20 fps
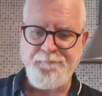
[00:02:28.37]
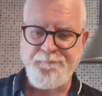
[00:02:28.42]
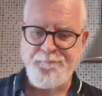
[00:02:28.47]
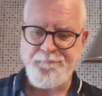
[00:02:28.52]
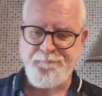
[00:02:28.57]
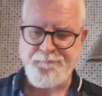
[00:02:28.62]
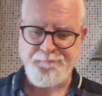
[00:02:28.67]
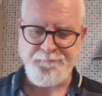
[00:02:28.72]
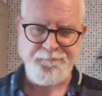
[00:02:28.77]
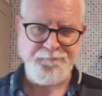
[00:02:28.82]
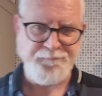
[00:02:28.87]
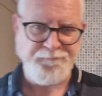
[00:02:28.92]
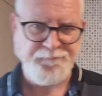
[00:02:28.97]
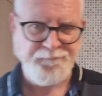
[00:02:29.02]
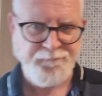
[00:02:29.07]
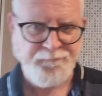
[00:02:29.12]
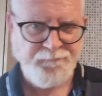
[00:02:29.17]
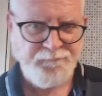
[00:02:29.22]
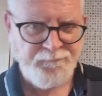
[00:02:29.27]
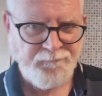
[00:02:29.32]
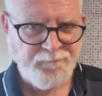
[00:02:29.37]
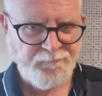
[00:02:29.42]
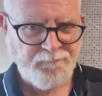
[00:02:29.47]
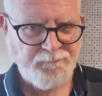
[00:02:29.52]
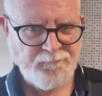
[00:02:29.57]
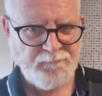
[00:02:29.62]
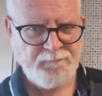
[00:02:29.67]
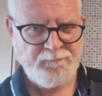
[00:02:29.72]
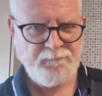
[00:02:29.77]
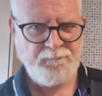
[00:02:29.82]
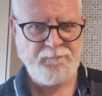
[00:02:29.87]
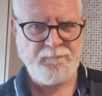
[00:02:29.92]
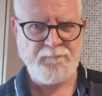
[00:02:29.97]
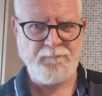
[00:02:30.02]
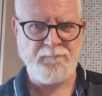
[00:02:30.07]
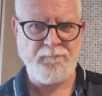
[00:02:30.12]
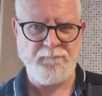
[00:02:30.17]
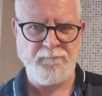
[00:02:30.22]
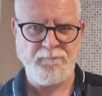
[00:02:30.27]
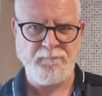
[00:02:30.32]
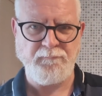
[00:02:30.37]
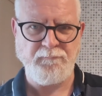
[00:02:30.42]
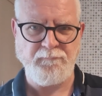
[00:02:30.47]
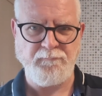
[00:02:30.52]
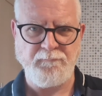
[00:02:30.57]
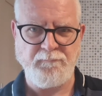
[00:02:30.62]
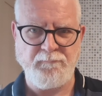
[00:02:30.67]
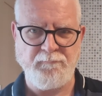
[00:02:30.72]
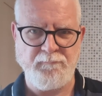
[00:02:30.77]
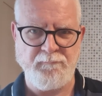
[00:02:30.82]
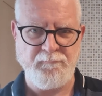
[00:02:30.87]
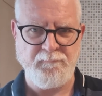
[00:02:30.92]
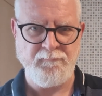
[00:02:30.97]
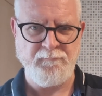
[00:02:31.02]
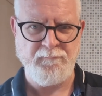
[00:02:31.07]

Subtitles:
(silence)